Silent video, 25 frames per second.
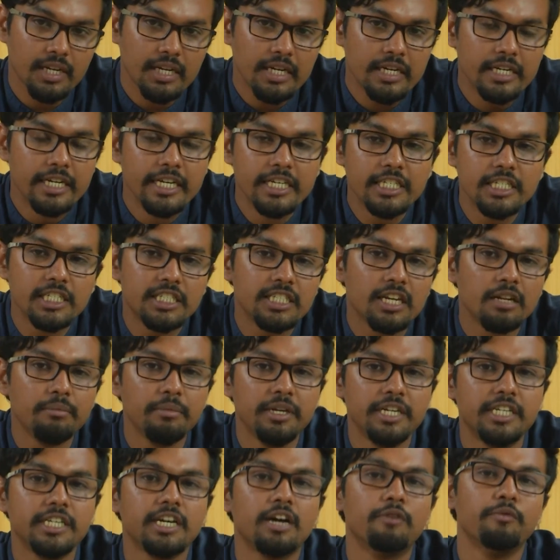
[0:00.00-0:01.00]
digital
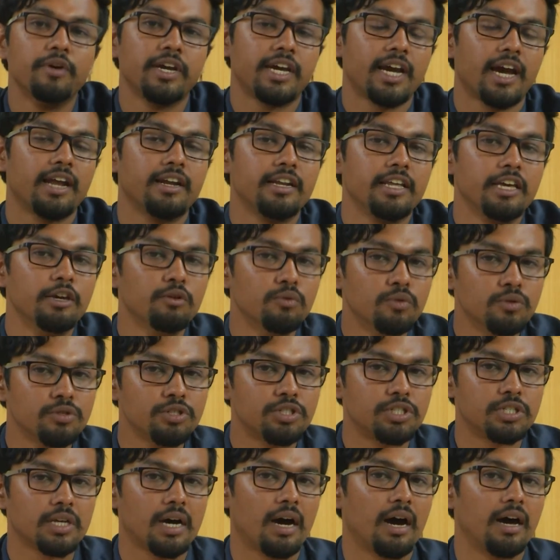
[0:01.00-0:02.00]
media, we can
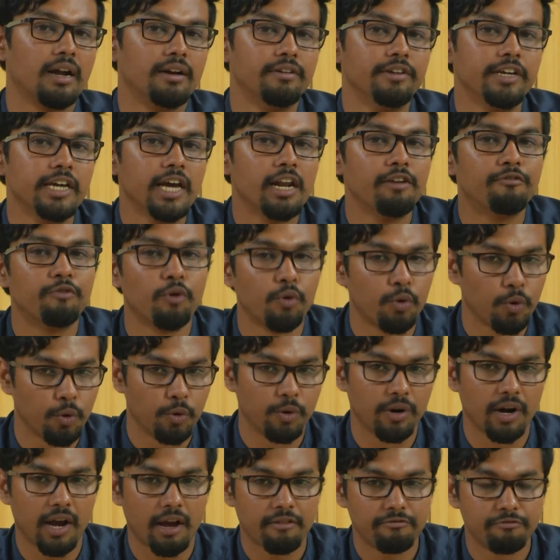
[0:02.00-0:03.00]
use a real
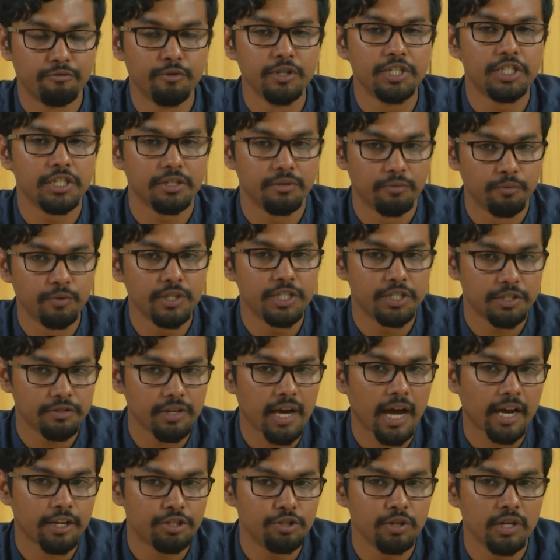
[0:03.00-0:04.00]
photograph which
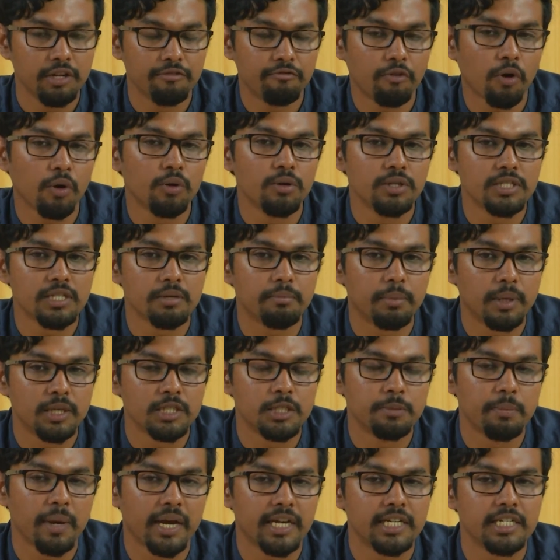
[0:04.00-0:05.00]
actually follows a
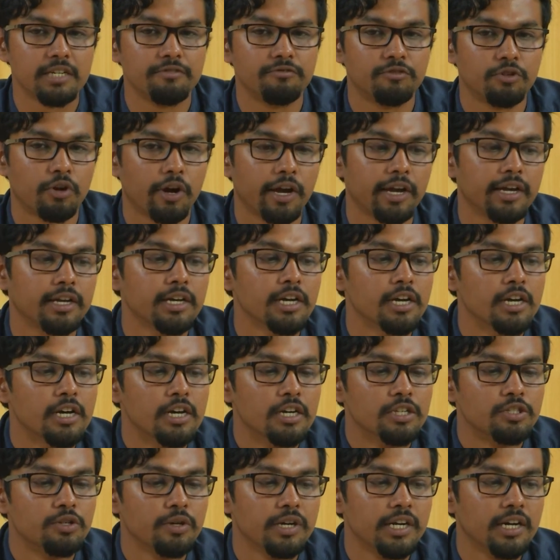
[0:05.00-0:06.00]
perspective drawing.
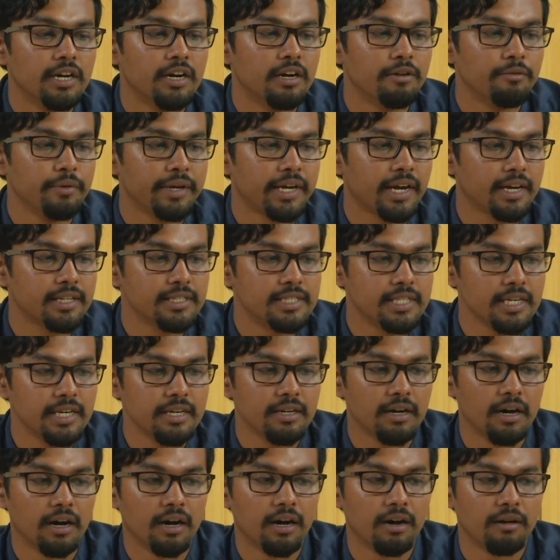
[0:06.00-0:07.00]
So here we can see
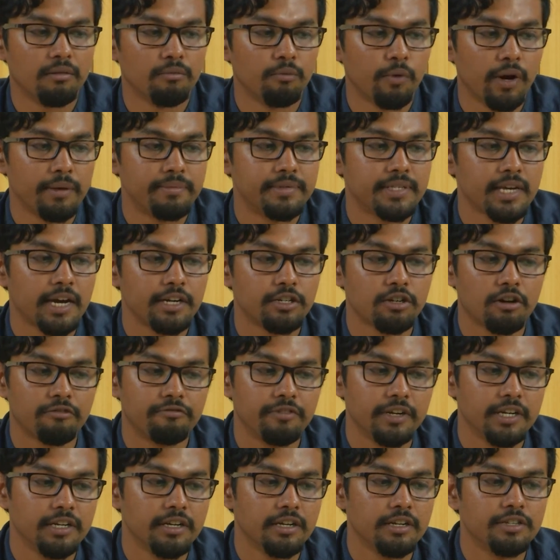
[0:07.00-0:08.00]
a website of
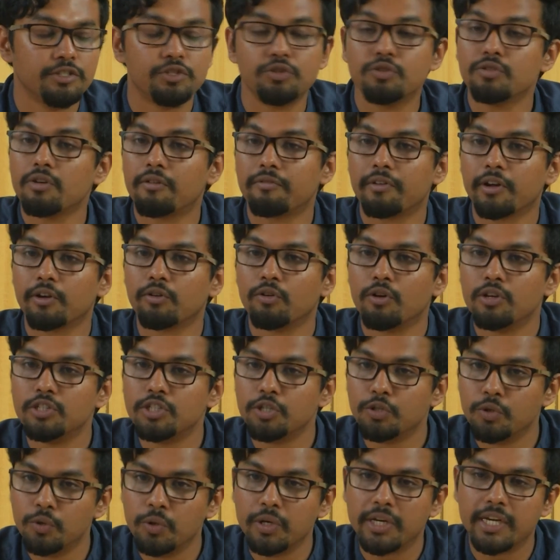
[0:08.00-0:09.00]
Indian Institute of
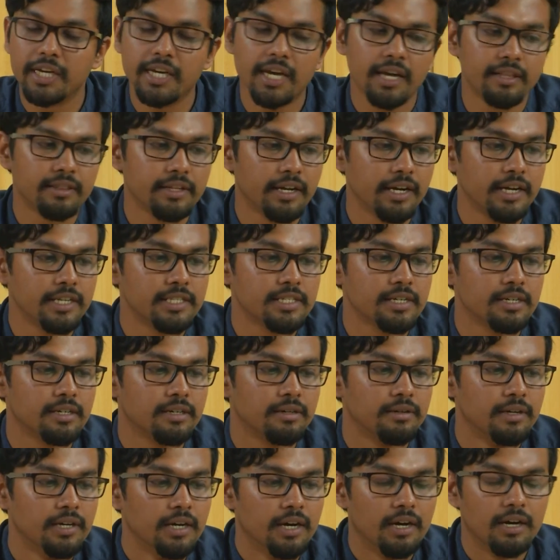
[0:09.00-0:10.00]
Technology, Roorkee, and there is
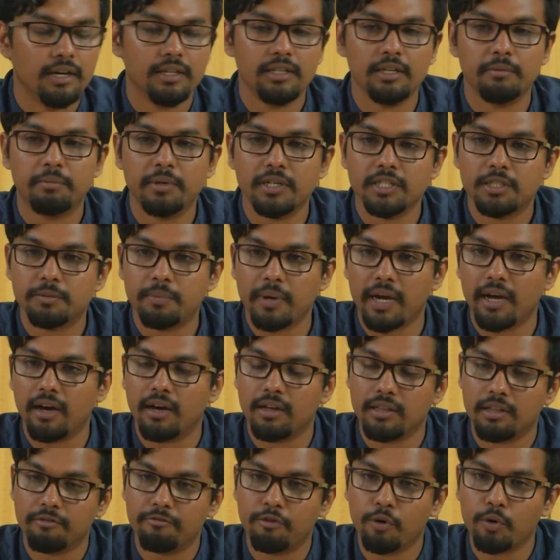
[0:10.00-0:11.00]

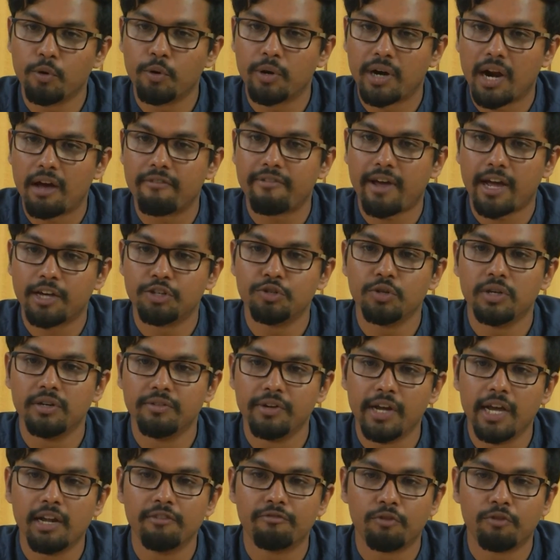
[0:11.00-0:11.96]
the photograph, actual real